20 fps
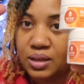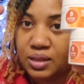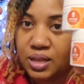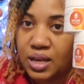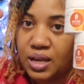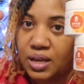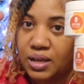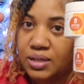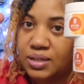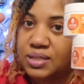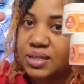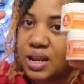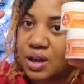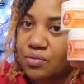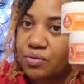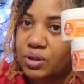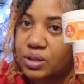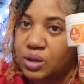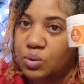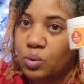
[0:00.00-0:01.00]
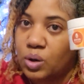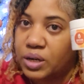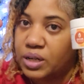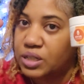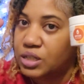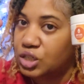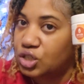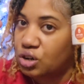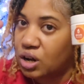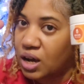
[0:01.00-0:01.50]
things that I really wanted
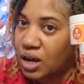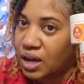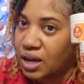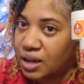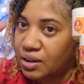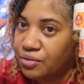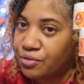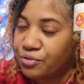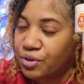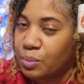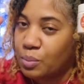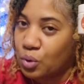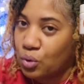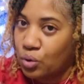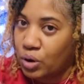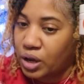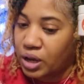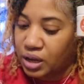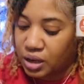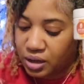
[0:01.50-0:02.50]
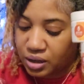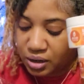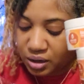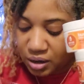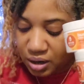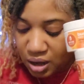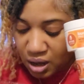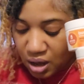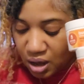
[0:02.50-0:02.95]
to try from Oyin.